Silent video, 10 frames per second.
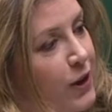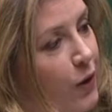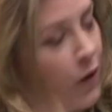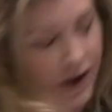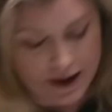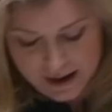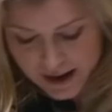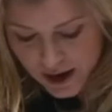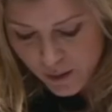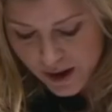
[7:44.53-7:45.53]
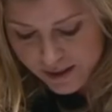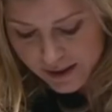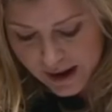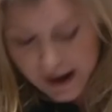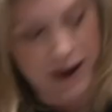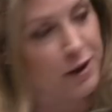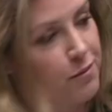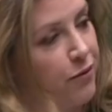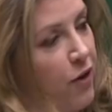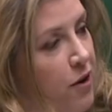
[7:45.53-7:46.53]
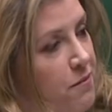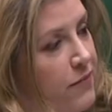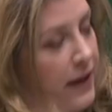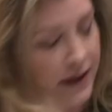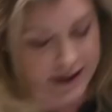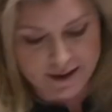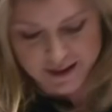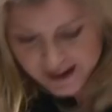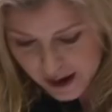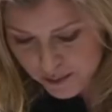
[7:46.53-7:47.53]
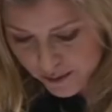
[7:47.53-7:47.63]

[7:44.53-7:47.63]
glory with a help from the Levelling Up